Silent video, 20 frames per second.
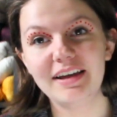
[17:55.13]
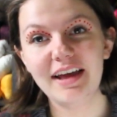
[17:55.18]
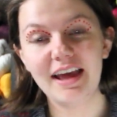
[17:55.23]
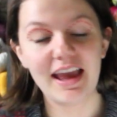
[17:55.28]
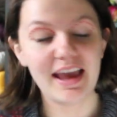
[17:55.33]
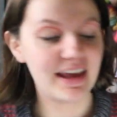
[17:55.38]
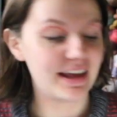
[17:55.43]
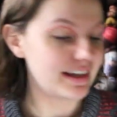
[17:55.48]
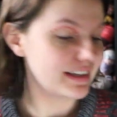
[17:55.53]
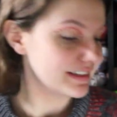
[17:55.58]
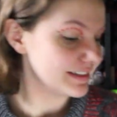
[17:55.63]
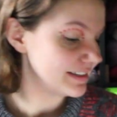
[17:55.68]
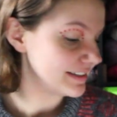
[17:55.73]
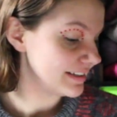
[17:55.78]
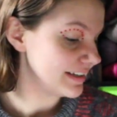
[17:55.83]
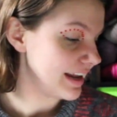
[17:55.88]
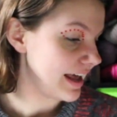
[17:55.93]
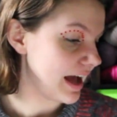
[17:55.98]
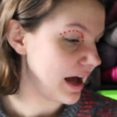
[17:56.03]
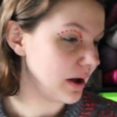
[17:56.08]
and
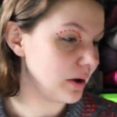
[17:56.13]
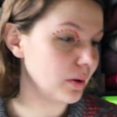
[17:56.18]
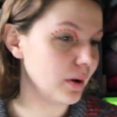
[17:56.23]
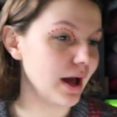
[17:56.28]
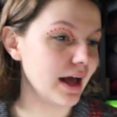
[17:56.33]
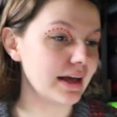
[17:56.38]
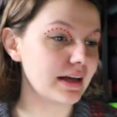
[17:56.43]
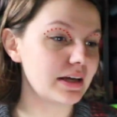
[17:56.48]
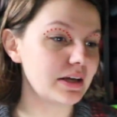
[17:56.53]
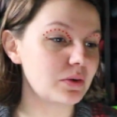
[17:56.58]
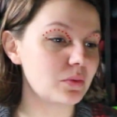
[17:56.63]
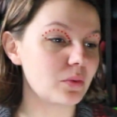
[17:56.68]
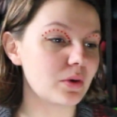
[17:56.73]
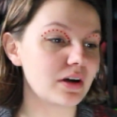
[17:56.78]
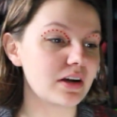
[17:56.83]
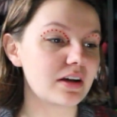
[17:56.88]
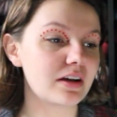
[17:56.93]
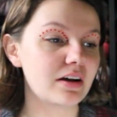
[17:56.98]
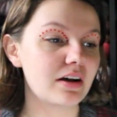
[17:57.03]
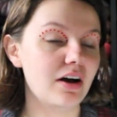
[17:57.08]
now I can
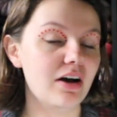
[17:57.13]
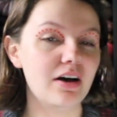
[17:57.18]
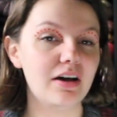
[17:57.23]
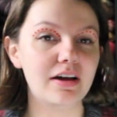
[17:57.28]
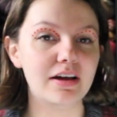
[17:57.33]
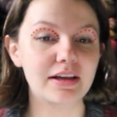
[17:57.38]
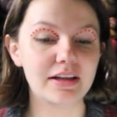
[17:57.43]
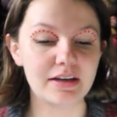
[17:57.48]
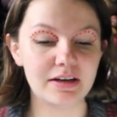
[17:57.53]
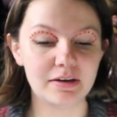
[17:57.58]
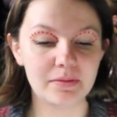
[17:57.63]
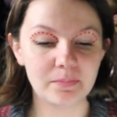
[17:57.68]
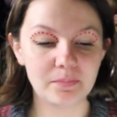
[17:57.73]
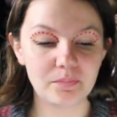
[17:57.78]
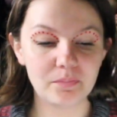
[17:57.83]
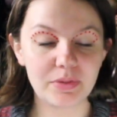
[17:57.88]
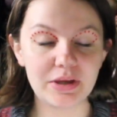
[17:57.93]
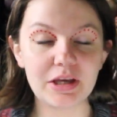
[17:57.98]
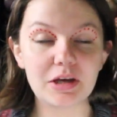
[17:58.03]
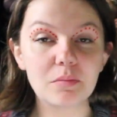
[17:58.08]
work on
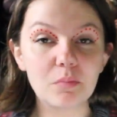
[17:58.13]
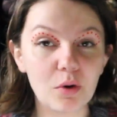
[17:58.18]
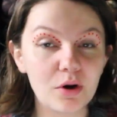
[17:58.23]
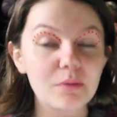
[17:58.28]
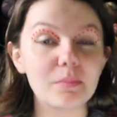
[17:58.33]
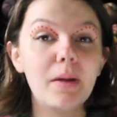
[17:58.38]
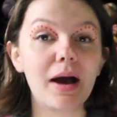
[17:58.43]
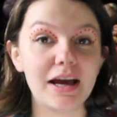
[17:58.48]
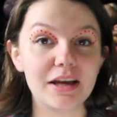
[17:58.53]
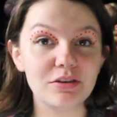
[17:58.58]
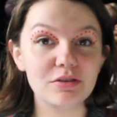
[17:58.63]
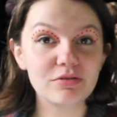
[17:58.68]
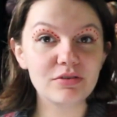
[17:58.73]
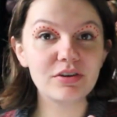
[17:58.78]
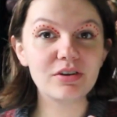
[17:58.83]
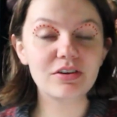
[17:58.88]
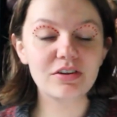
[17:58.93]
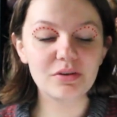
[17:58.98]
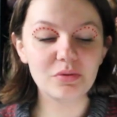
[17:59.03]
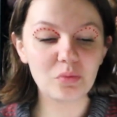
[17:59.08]
being more
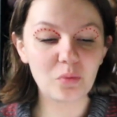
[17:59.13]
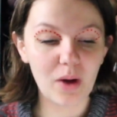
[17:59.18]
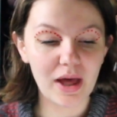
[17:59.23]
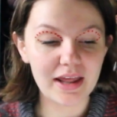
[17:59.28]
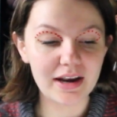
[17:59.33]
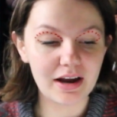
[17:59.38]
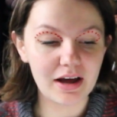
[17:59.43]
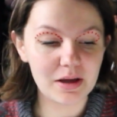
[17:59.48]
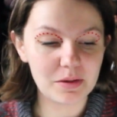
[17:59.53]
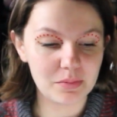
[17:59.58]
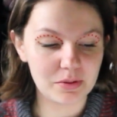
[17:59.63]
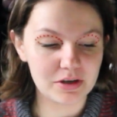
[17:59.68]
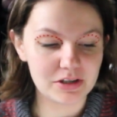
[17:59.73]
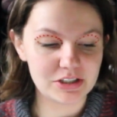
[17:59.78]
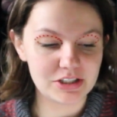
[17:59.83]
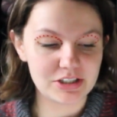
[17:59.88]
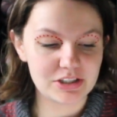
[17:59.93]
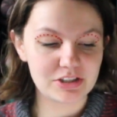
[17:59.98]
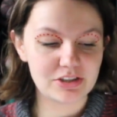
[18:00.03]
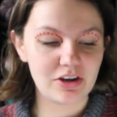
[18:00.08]
mindful when I
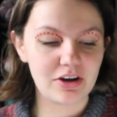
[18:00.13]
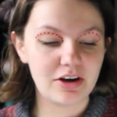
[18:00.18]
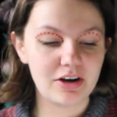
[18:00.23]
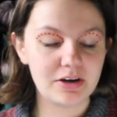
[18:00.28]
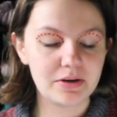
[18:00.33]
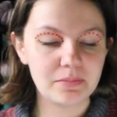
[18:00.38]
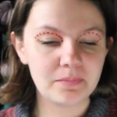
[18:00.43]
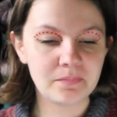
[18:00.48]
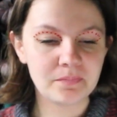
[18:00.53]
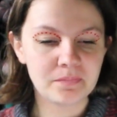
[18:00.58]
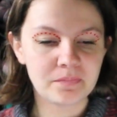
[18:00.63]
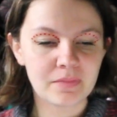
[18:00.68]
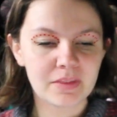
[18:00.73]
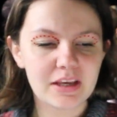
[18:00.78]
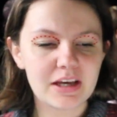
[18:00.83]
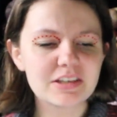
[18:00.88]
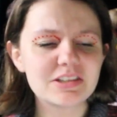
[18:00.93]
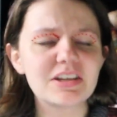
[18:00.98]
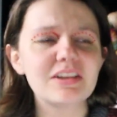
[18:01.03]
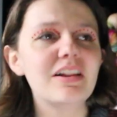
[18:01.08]
purchase yarn,
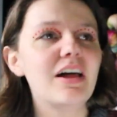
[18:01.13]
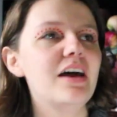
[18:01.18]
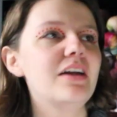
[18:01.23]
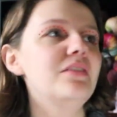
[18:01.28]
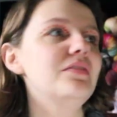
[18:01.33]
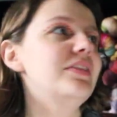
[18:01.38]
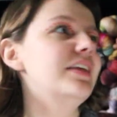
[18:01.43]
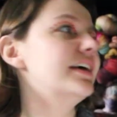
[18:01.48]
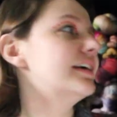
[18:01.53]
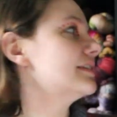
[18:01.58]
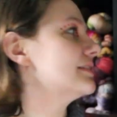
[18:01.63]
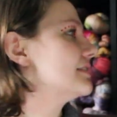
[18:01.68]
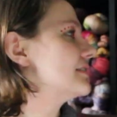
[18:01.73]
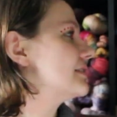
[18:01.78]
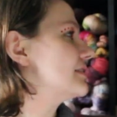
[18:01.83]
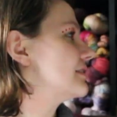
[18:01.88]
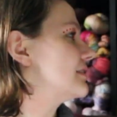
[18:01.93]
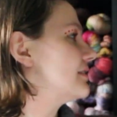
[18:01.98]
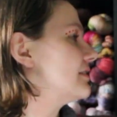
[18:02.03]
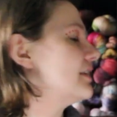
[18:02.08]
because a lot of
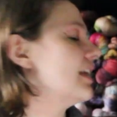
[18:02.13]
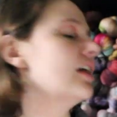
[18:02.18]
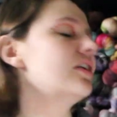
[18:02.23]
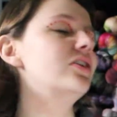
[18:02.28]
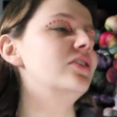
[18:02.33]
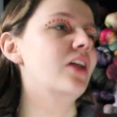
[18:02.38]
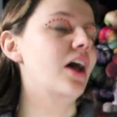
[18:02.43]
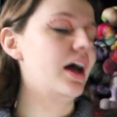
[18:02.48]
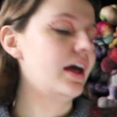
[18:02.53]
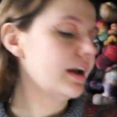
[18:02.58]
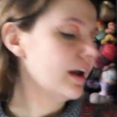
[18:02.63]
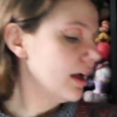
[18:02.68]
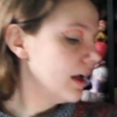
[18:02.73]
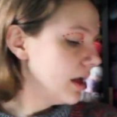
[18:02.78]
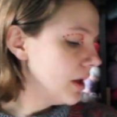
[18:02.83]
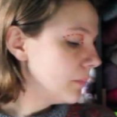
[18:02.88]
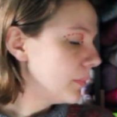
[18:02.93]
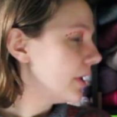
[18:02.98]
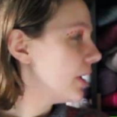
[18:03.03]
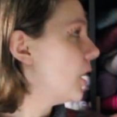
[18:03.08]
this, not a lot,
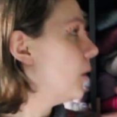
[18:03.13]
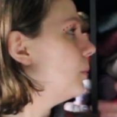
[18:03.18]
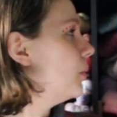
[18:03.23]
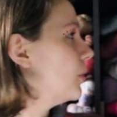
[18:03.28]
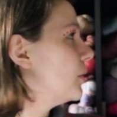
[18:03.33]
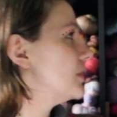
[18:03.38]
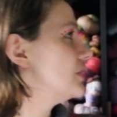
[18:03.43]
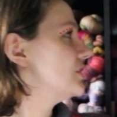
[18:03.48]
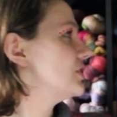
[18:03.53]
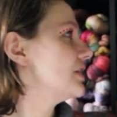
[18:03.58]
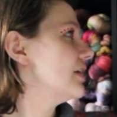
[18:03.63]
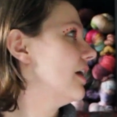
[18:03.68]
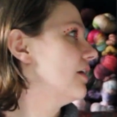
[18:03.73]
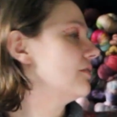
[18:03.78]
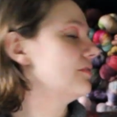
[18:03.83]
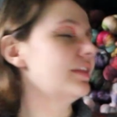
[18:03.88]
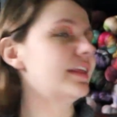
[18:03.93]
but a portion of